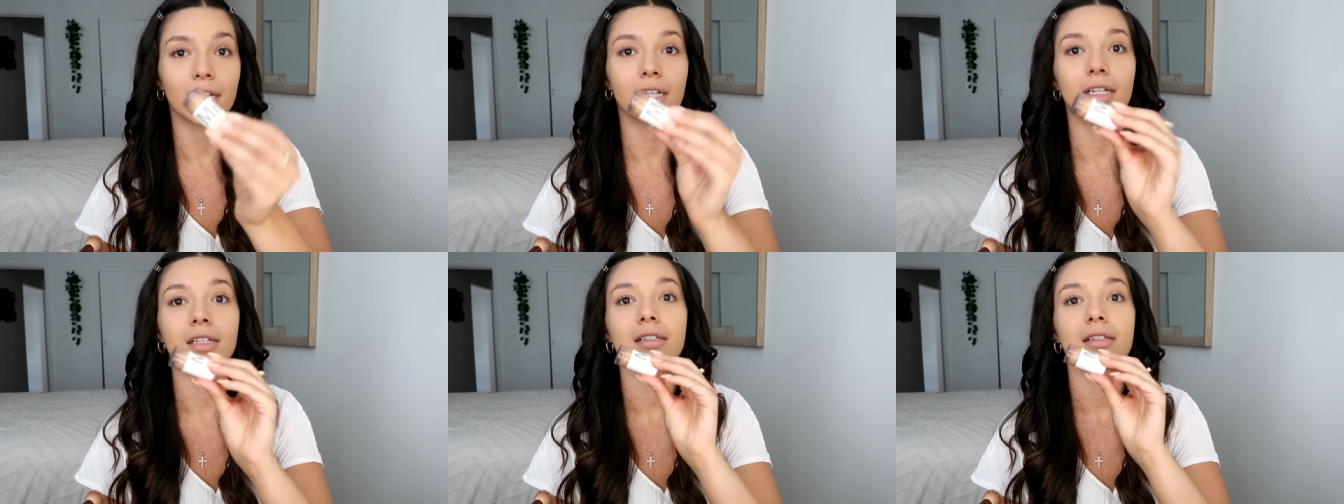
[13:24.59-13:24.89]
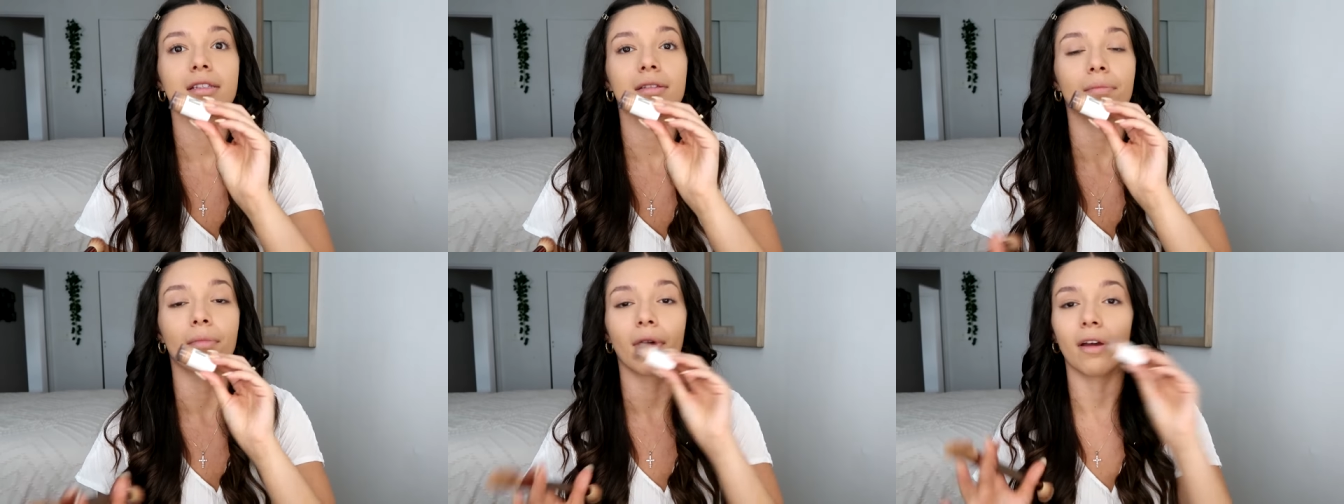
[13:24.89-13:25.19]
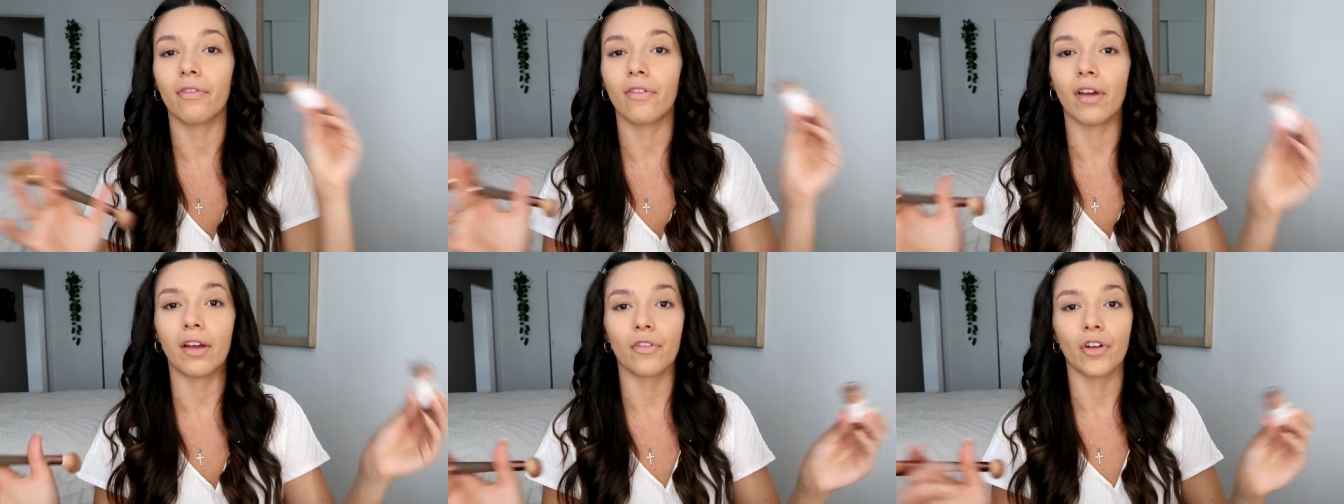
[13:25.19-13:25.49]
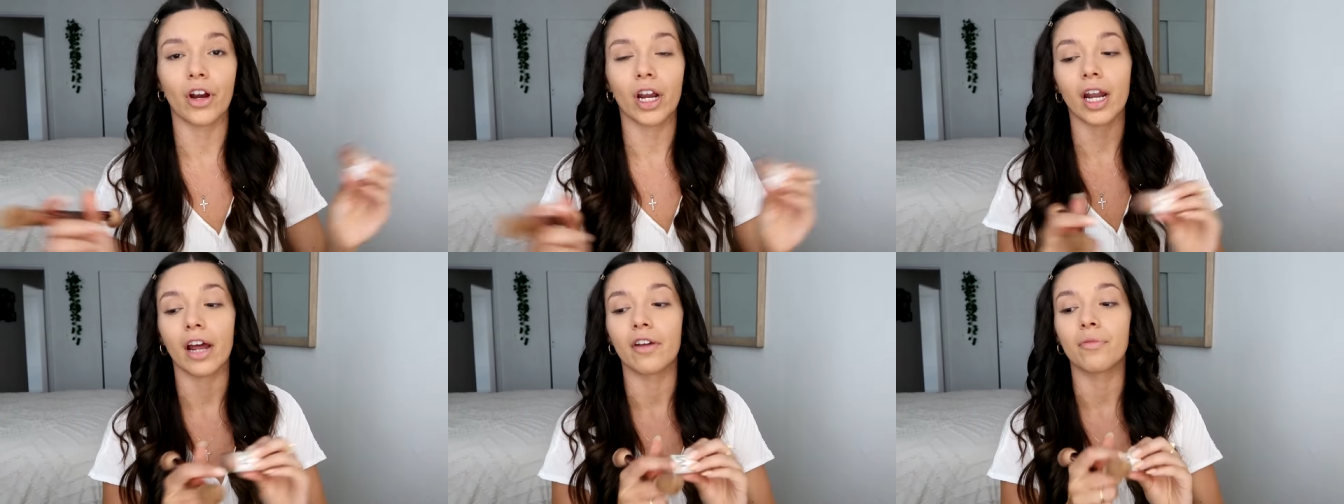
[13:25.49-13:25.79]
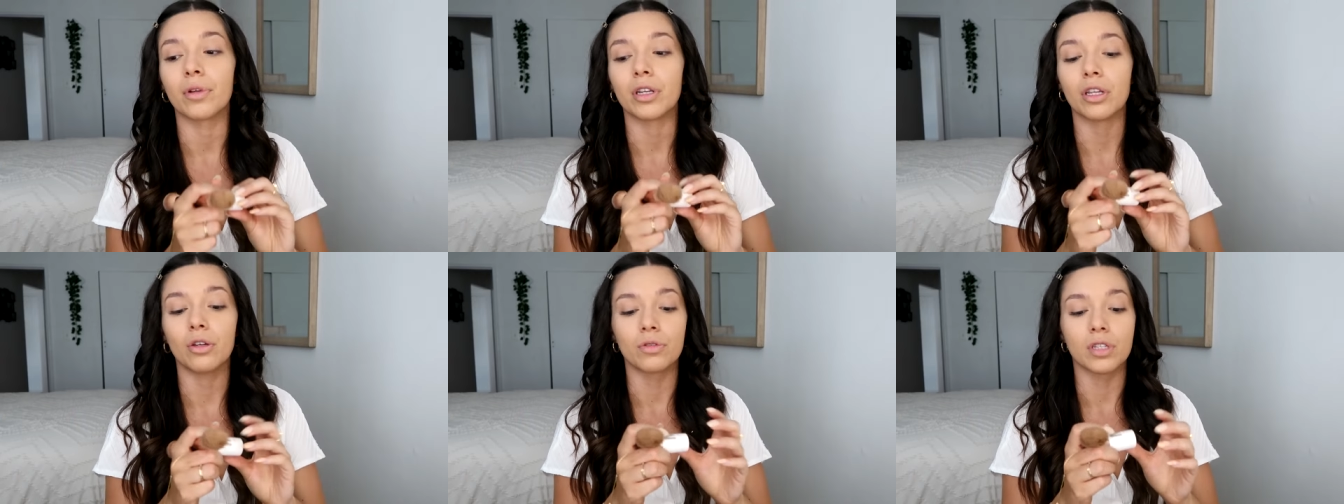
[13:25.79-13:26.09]
It is my favorite.
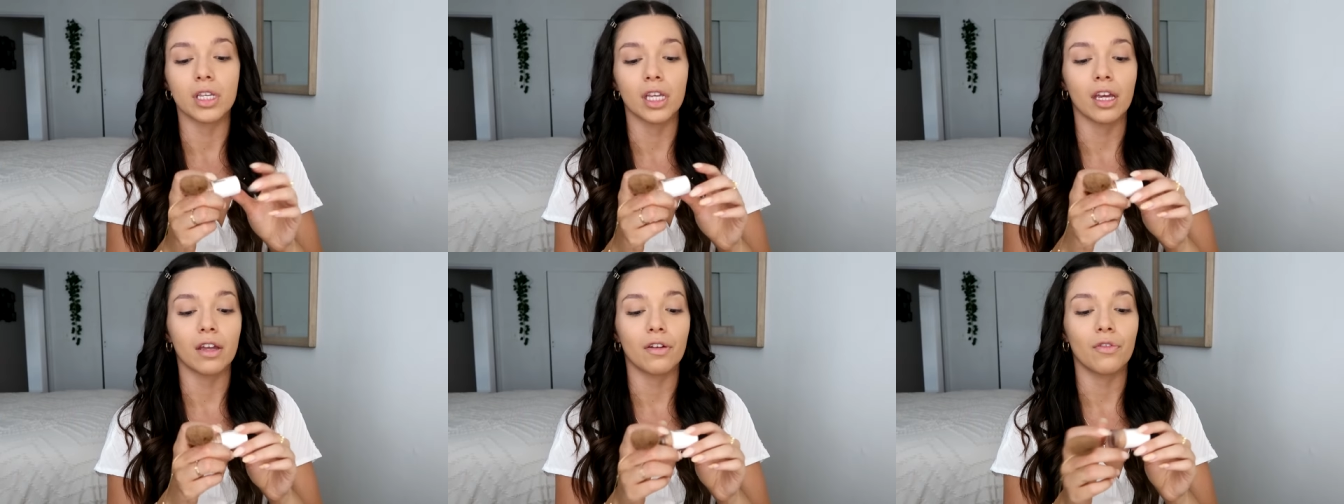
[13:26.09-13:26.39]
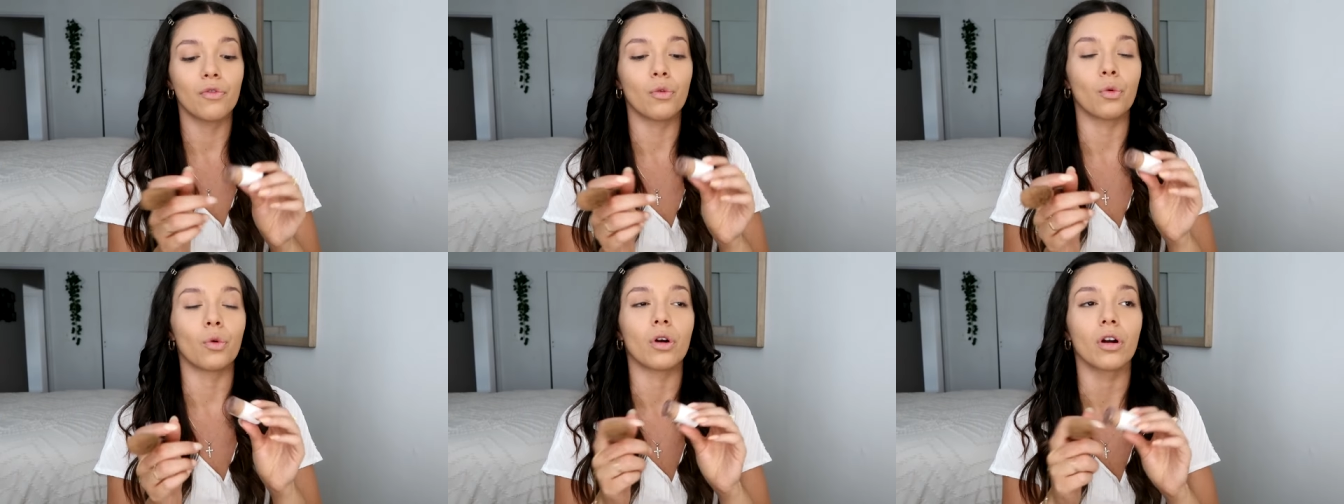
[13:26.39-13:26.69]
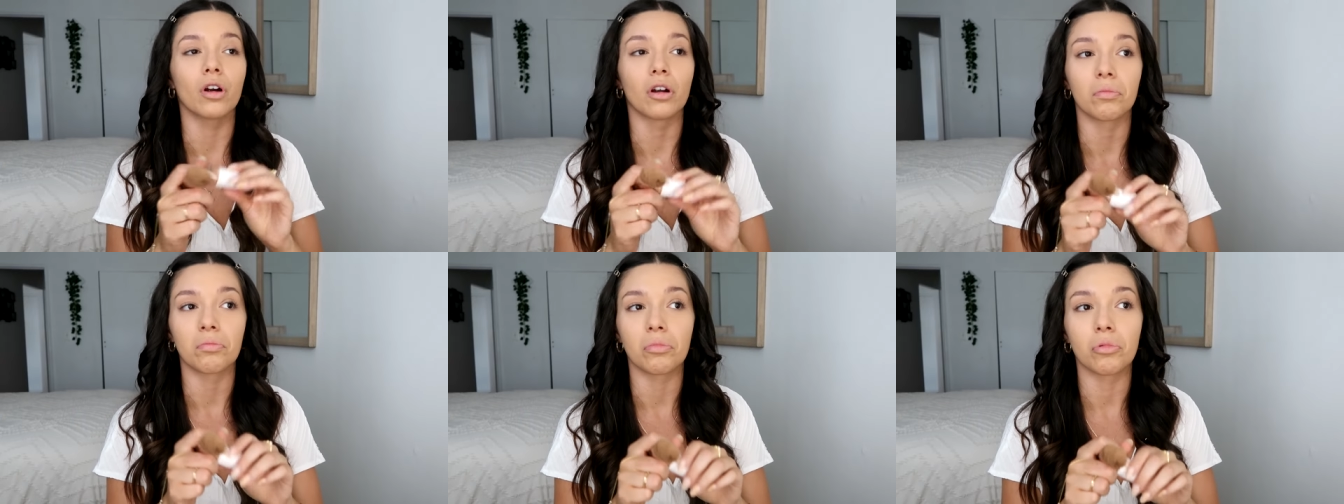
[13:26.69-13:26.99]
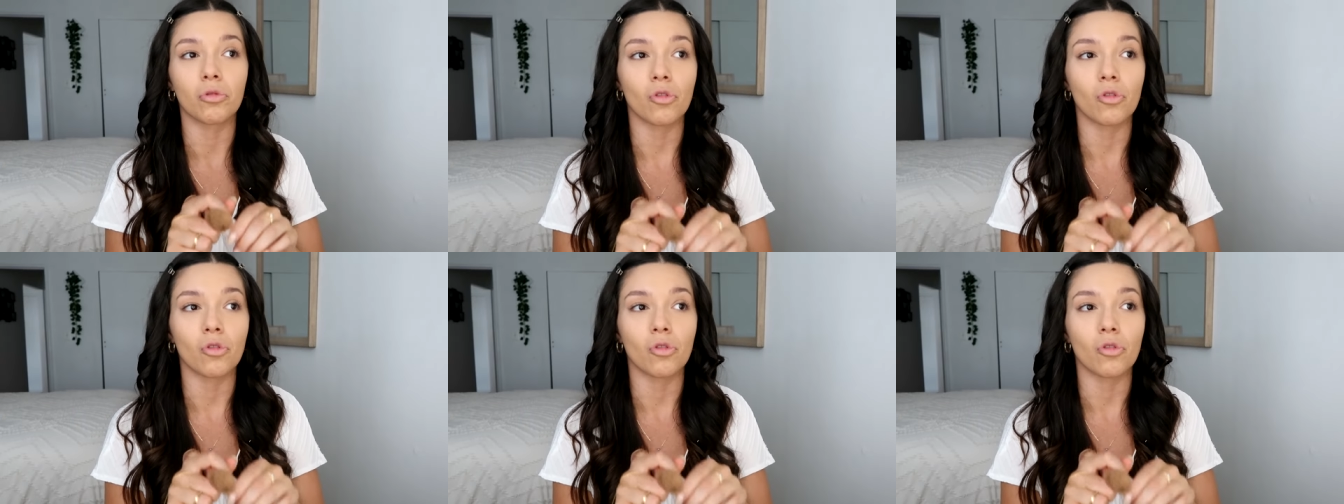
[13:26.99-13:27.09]
I've been using it for